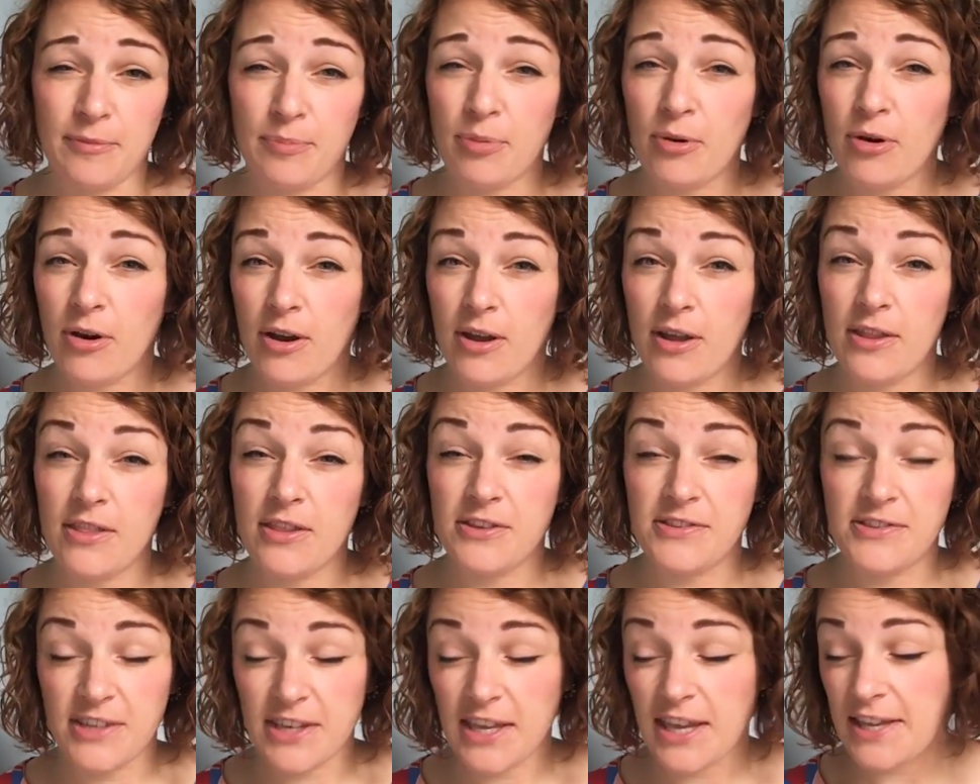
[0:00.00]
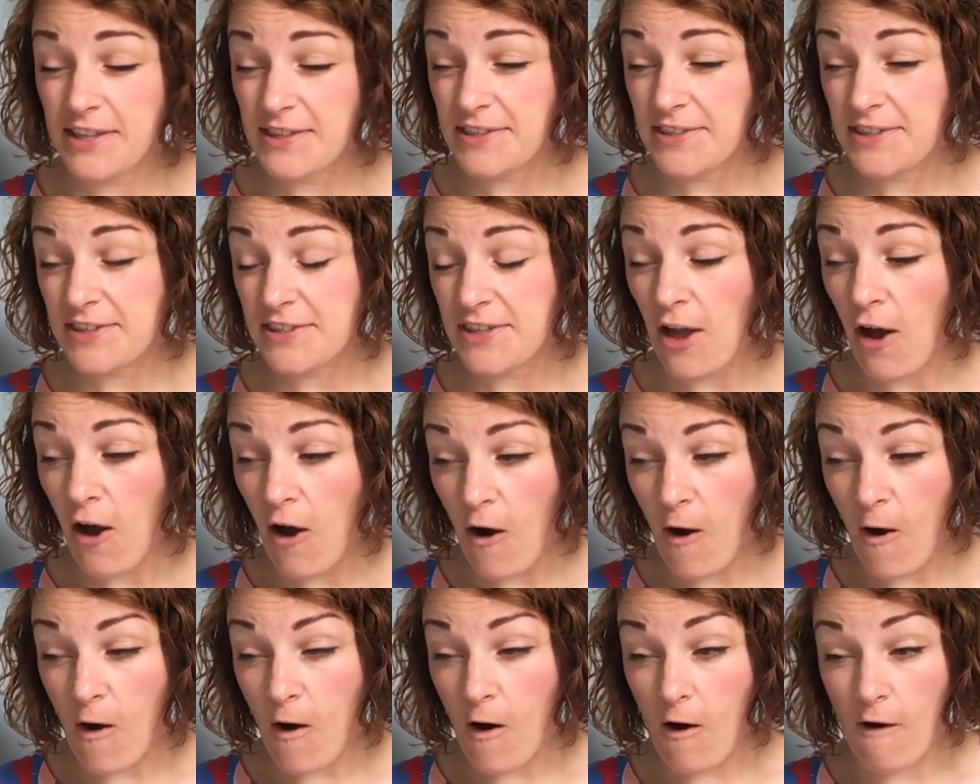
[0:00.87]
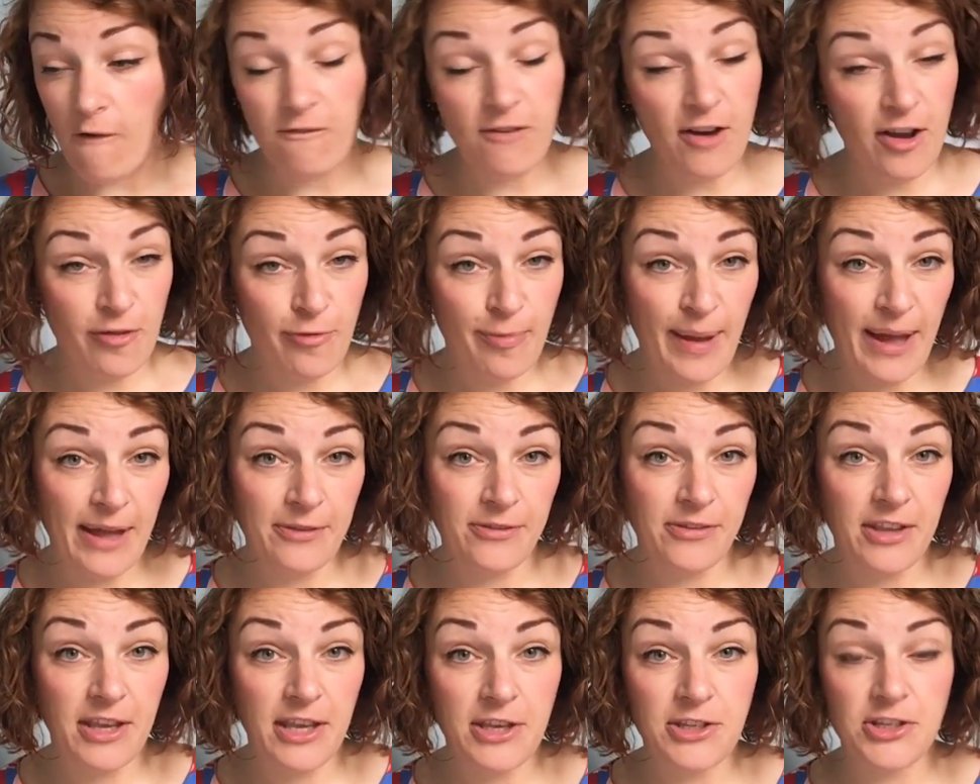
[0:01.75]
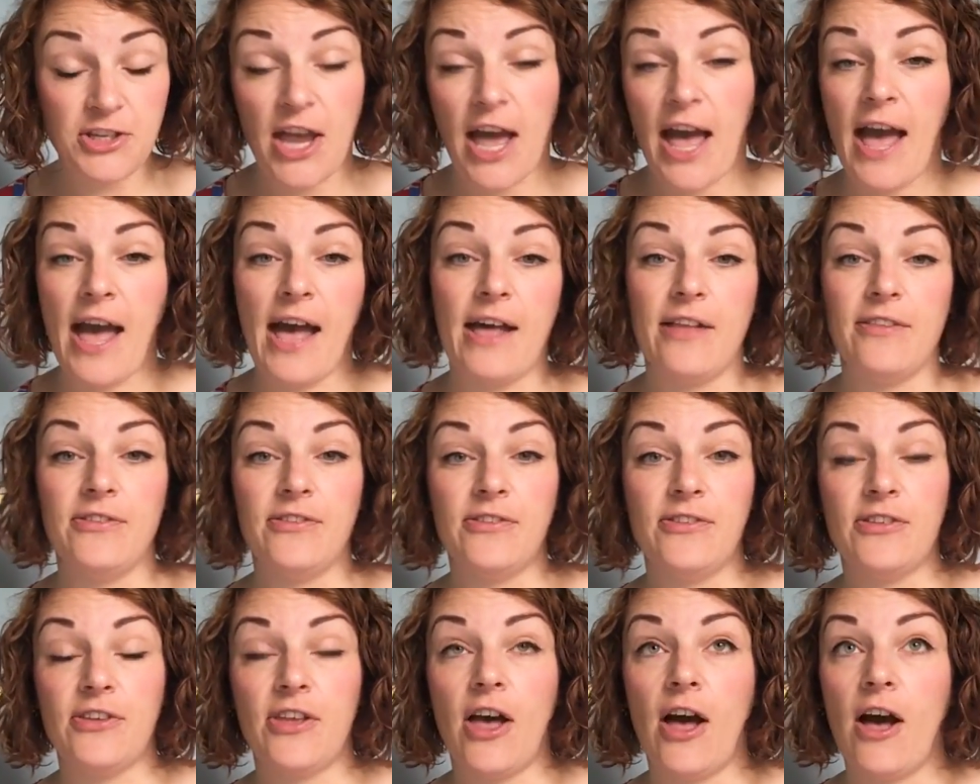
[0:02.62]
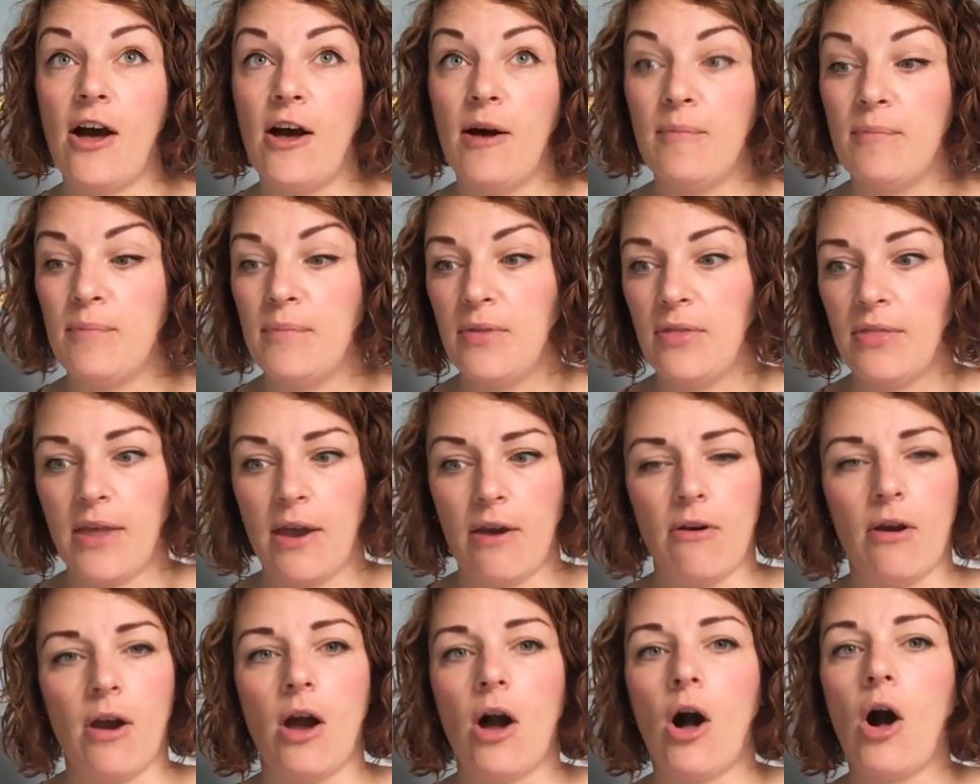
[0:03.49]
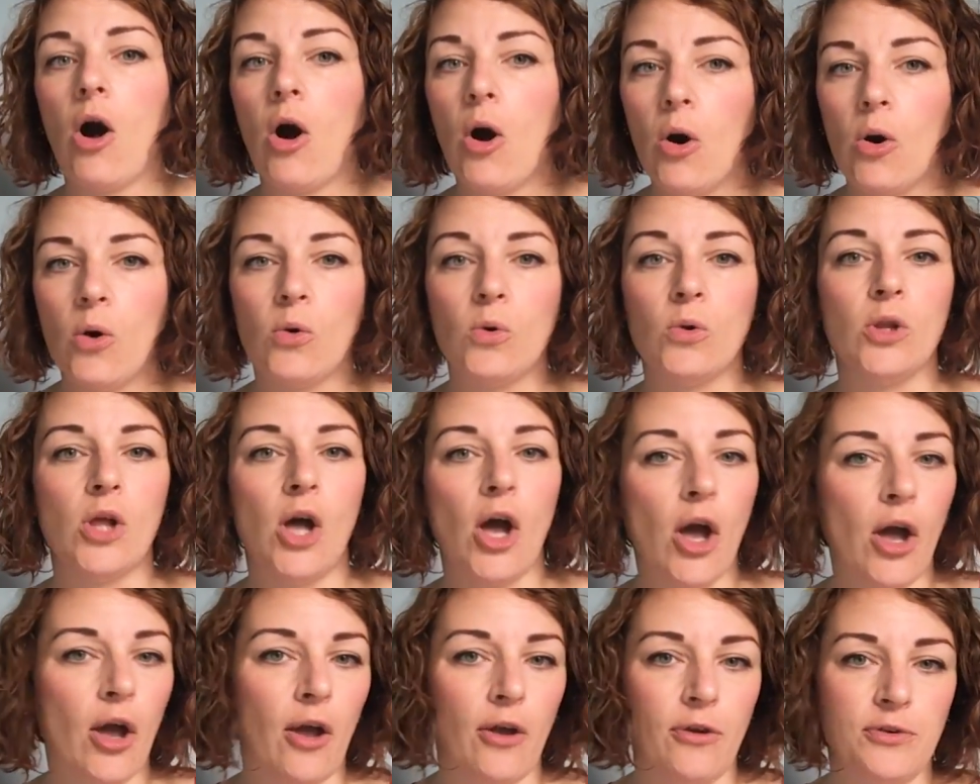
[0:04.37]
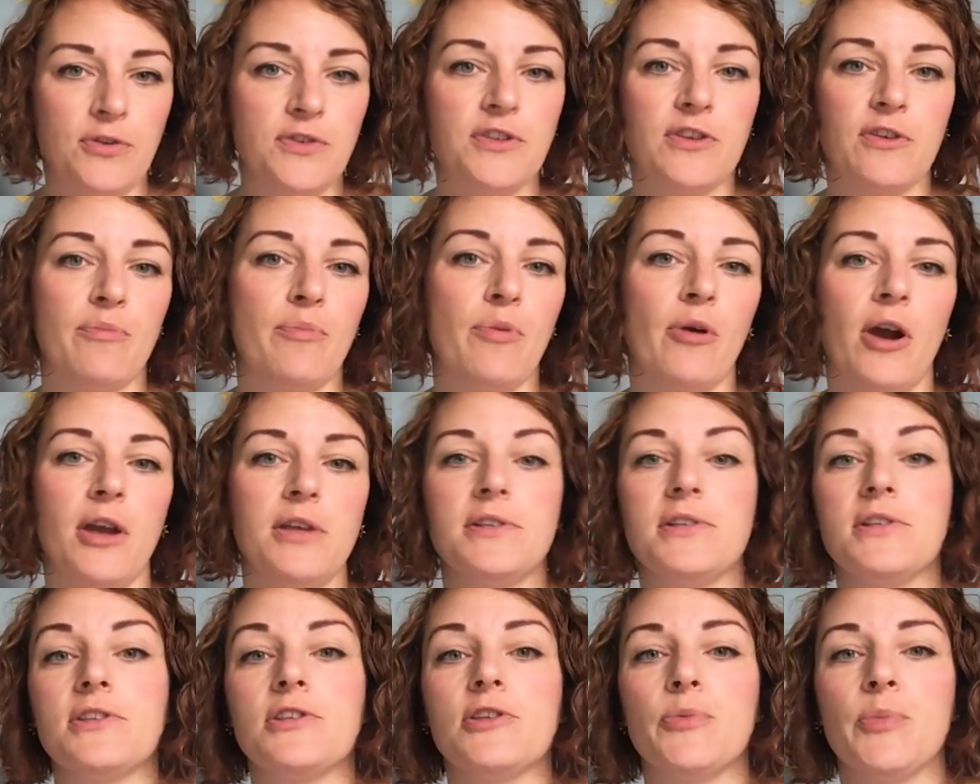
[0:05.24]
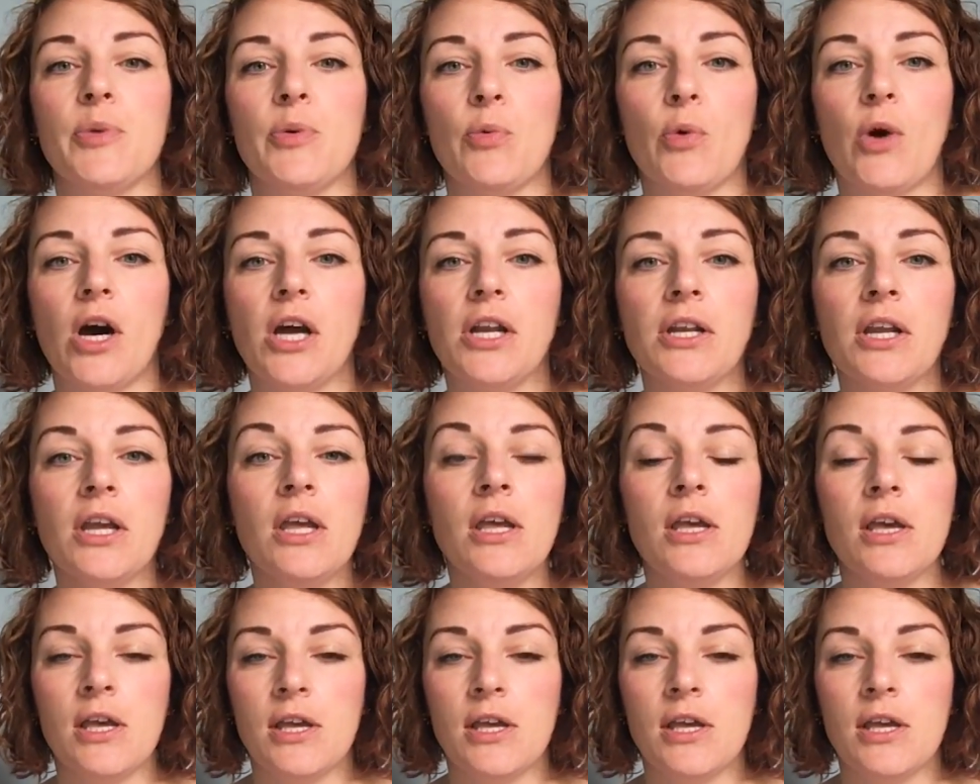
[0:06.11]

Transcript: The pri the tickets are five pounds each, and um, there are a whole host of prizes to be won.